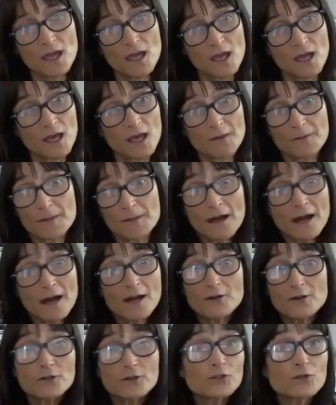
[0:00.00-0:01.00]
That
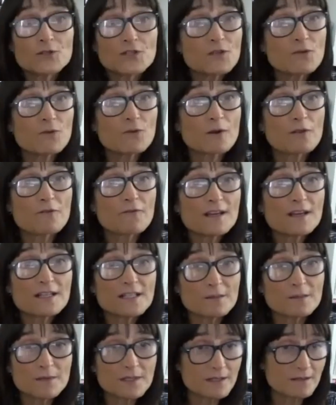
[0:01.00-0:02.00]
are not considered
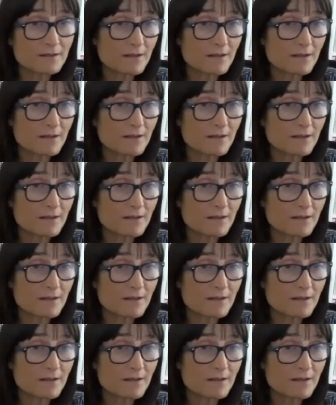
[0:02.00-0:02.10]
victims.